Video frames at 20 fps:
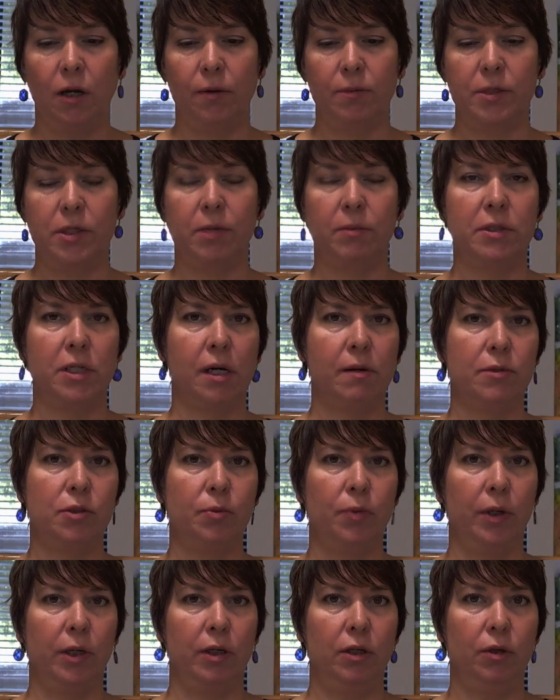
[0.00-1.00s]
Sometimes
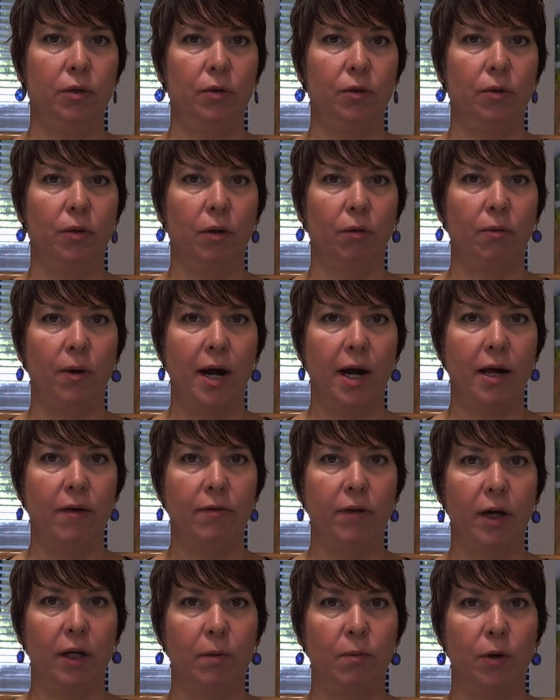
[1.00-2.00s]
when you
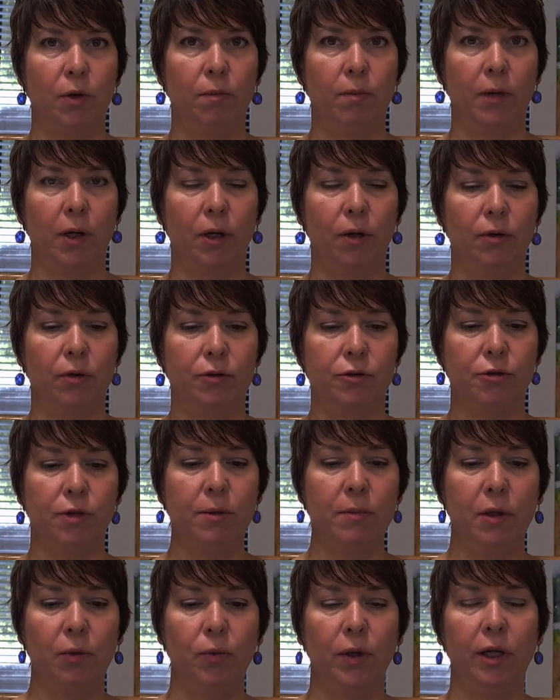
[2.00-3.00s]
arrive on a bone marrow
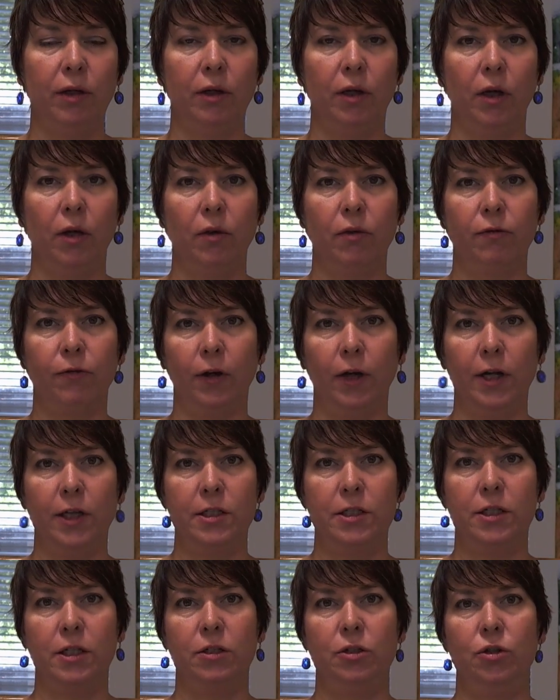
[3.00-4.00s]
treatment wing, for
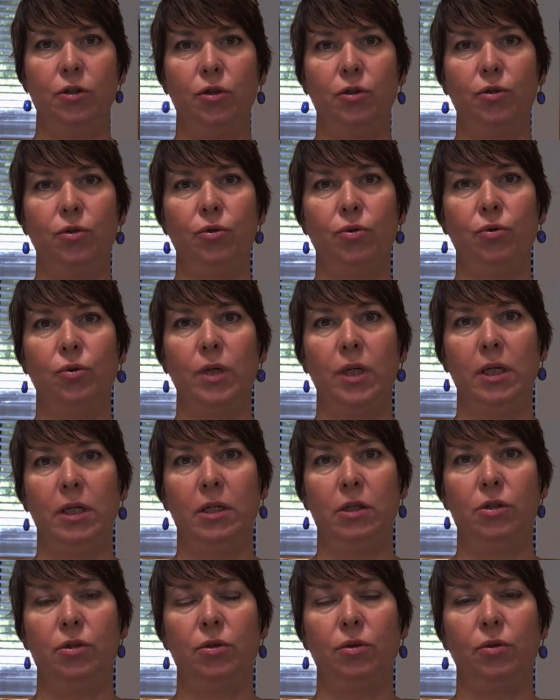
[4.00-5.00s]
instance, you
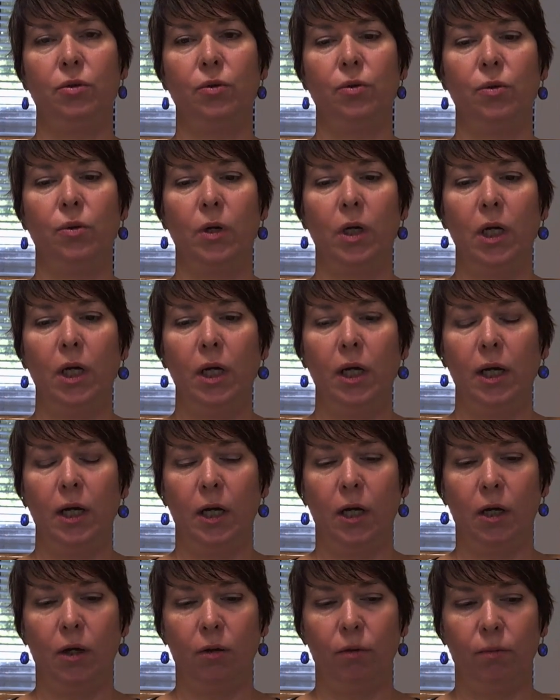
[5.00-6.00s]
need to
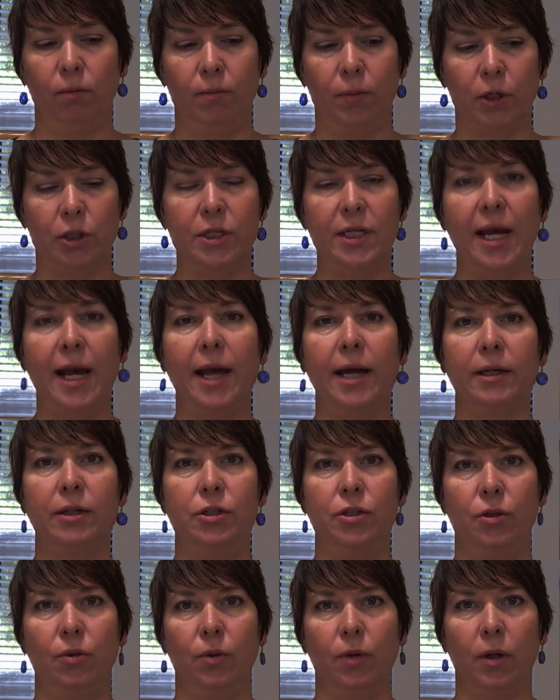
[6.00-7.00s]

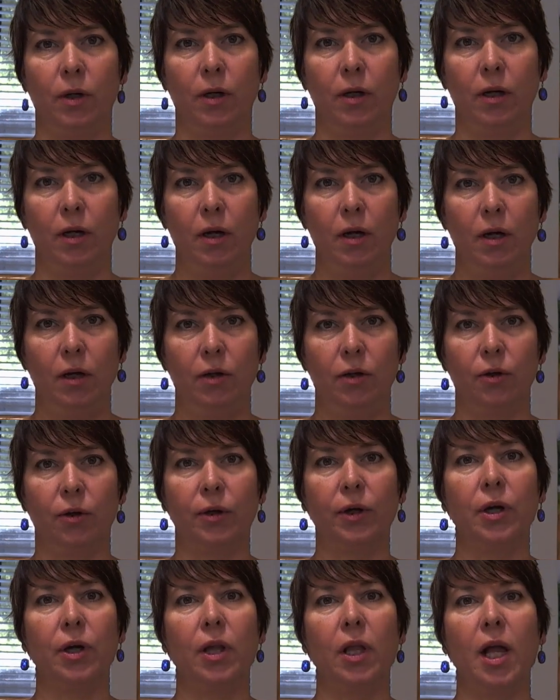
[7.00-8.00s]
protect your
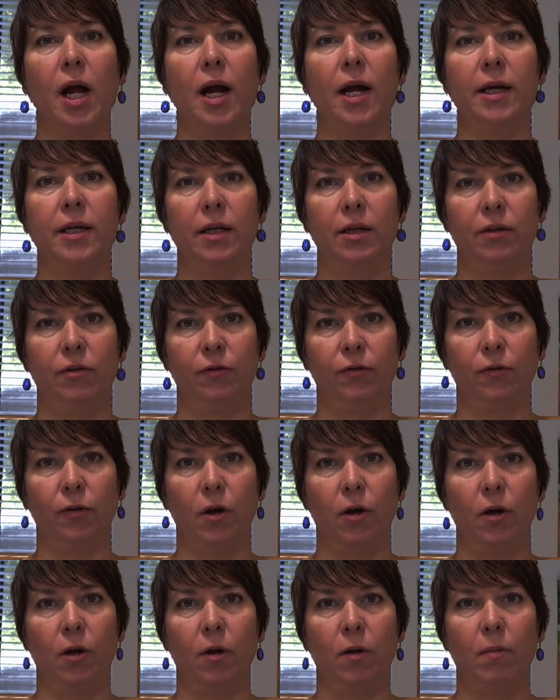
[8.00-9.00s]
client
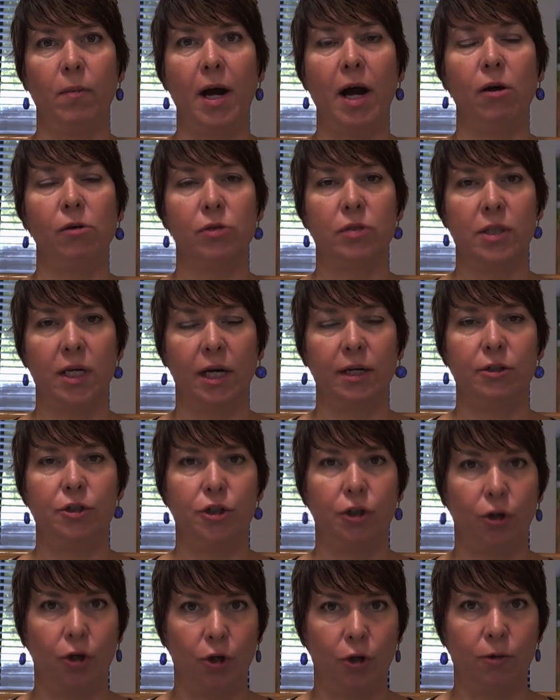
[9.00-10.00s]
from outside
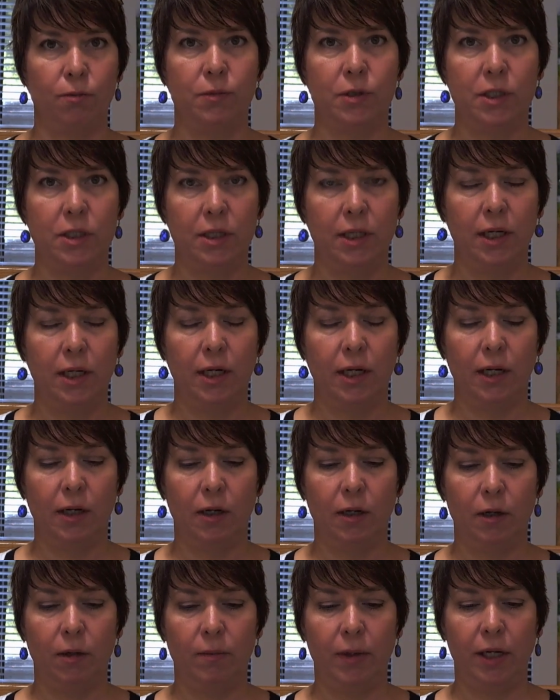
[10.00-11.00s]
germs
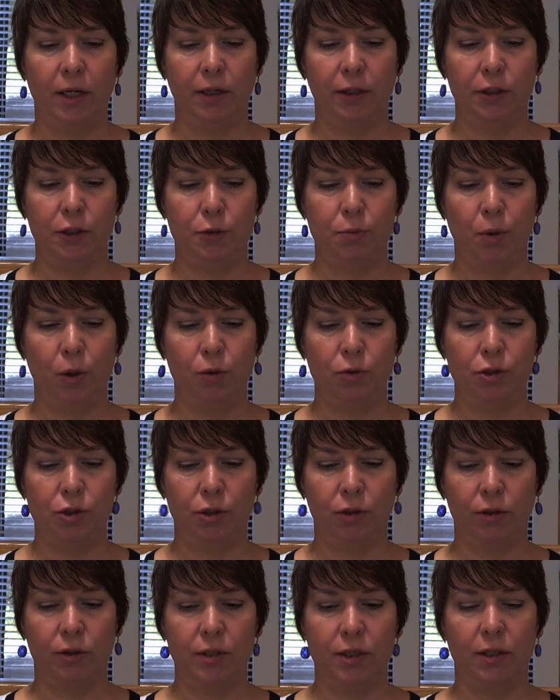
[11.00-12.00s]
and
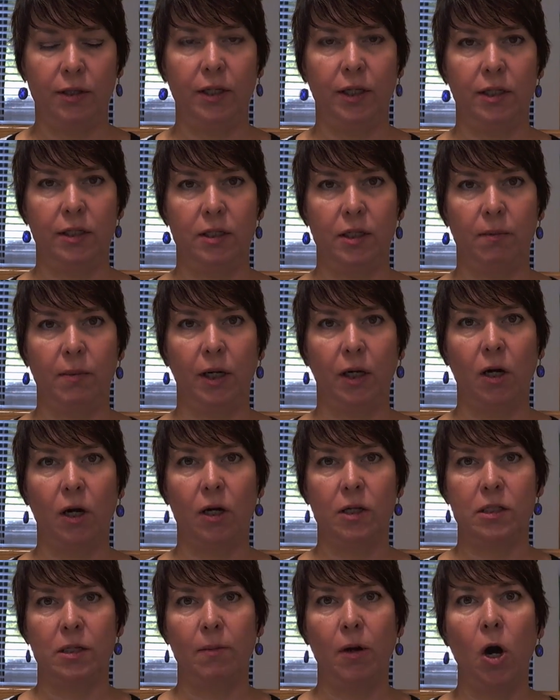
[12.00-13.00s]
exposure to things that might
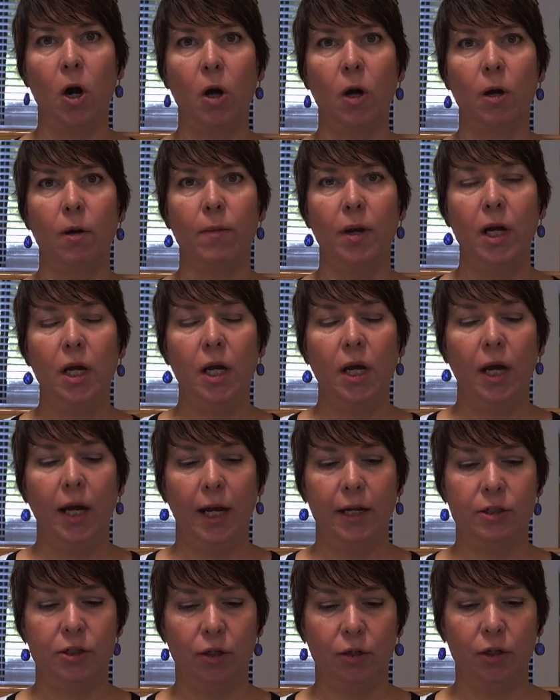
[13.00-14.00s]
cause them harm.
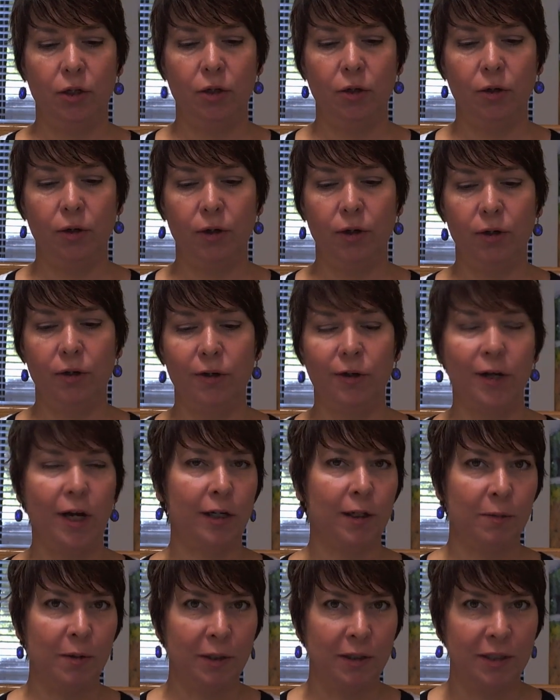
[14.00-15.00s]
And so you're
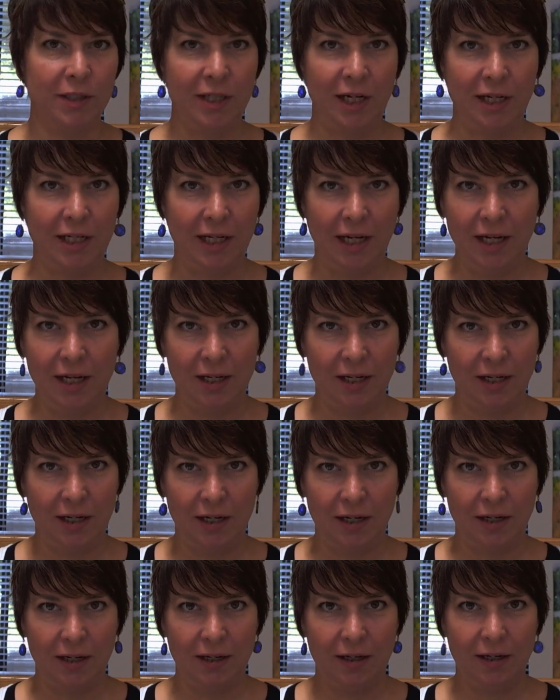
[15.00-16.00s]
not going to be able to take
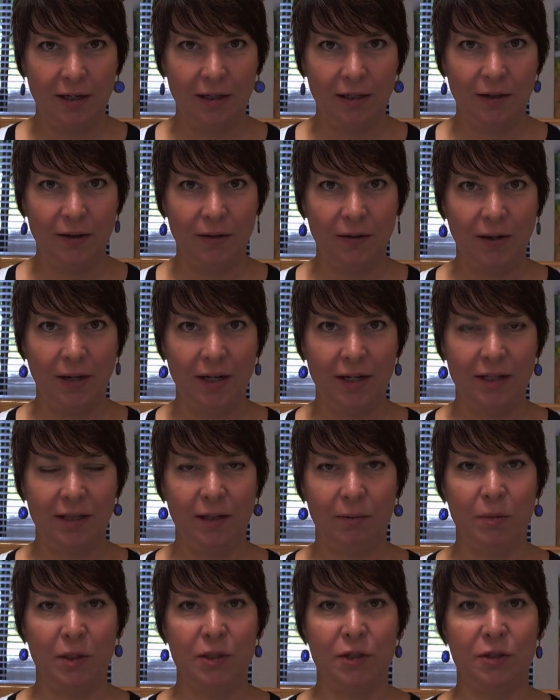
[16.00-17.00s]
in,
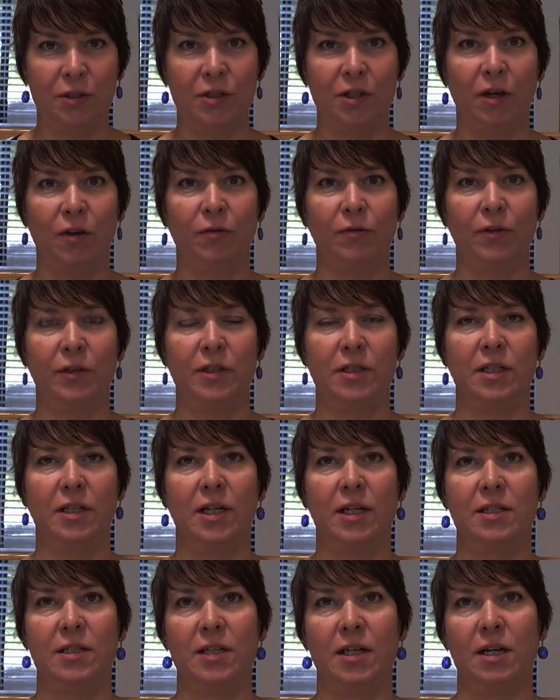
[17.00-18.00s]
anything but yourself into
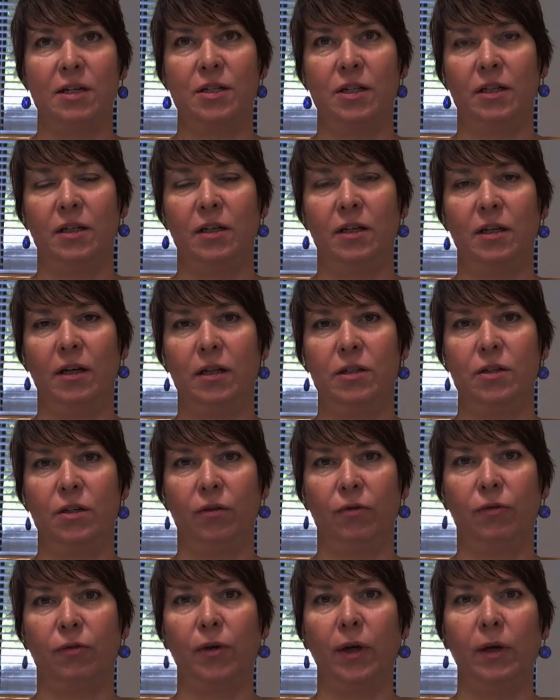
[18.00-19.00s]
that session. And
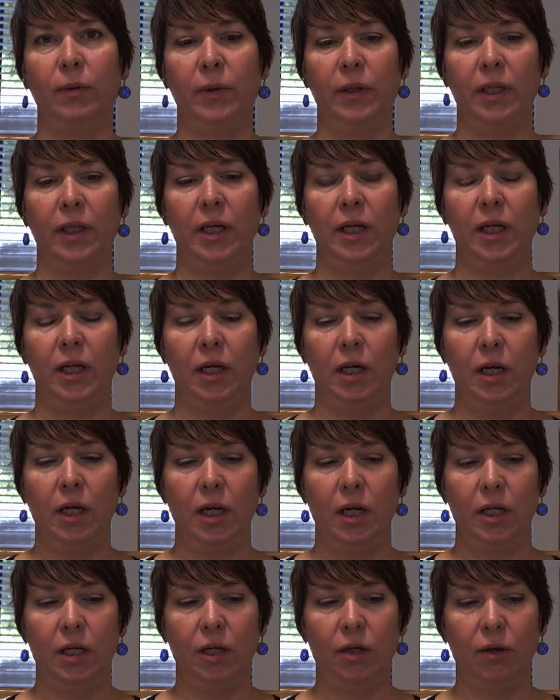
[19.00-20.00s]
so frequently,
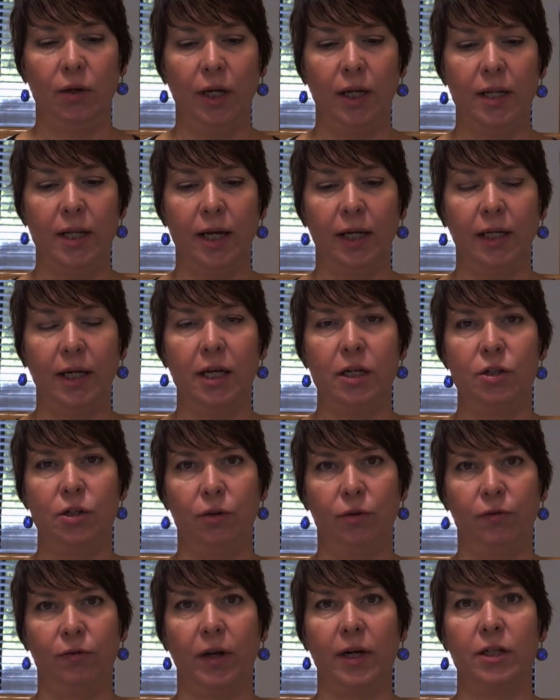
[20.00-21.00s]
in that case,
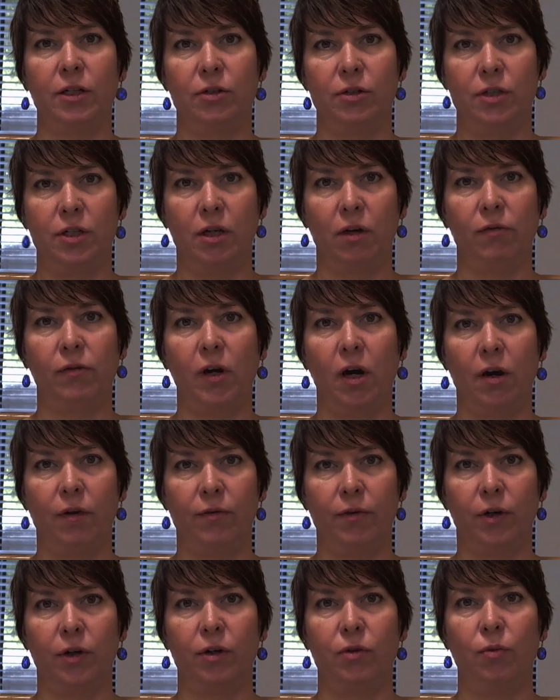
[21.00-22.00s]
you'll find yourself
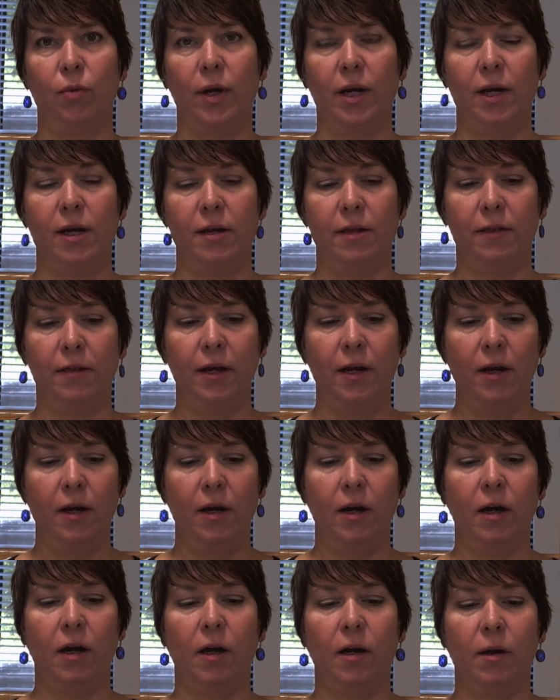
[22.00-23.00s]
covered with
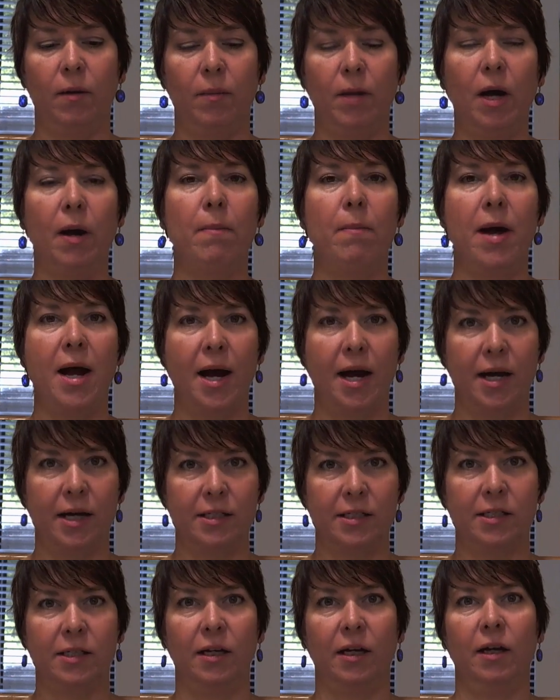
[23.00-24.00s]
a
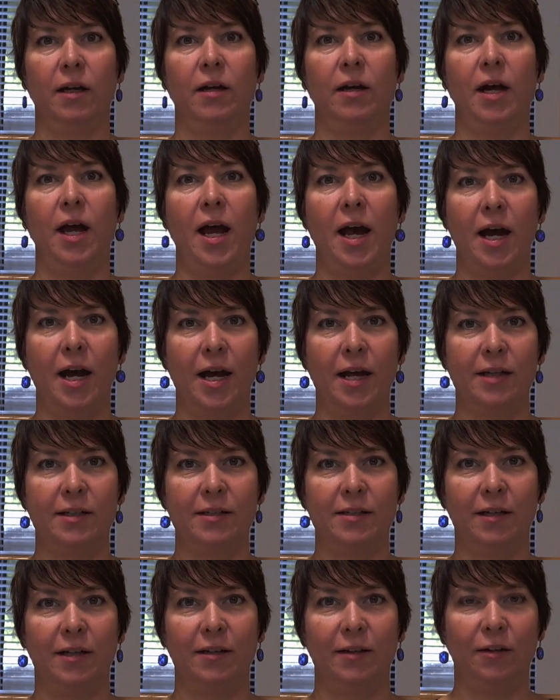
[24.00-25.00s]
mask and a
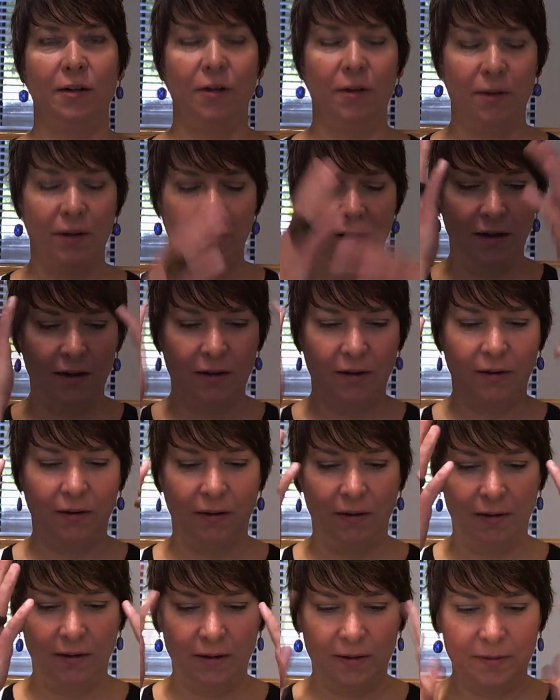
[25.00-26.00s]
hat,
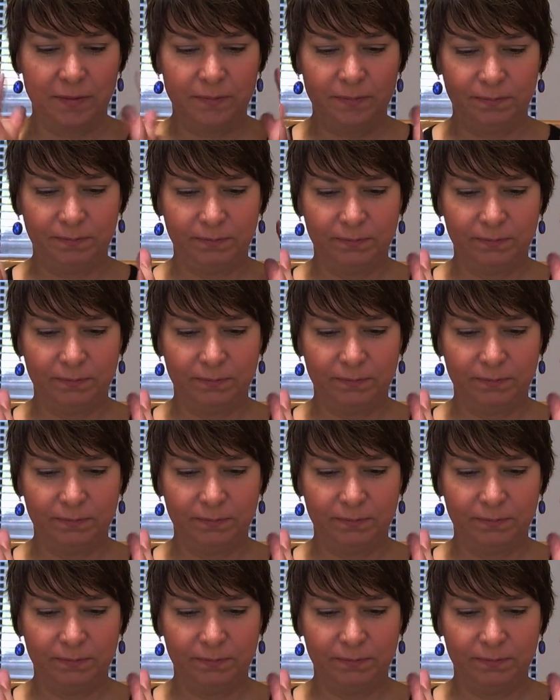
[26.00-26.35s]
or a